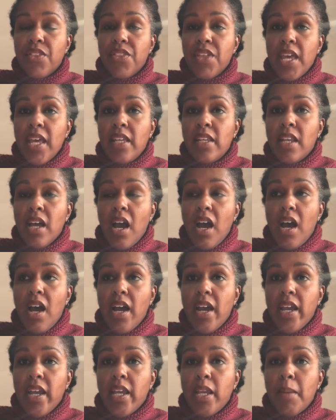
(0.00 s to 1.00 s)
then
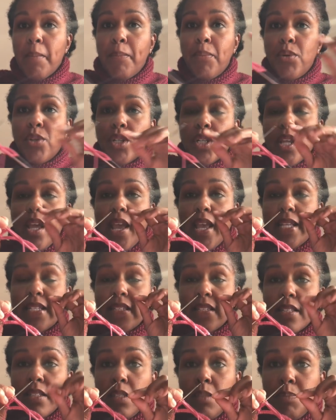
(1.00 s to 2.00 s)
I put a
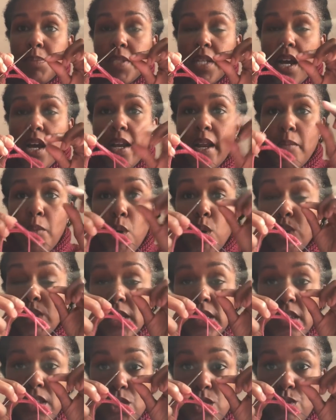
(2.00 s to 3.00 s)
slip knot. I'm
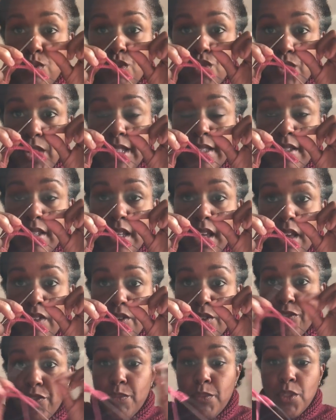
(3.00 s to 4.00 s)
holding the two strands
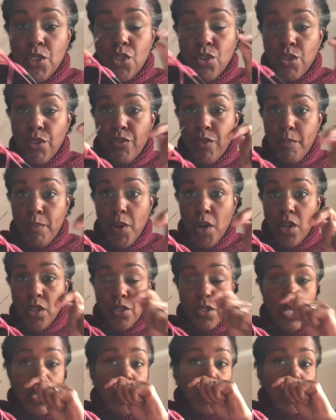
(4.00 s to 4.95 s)
together from the two different balls.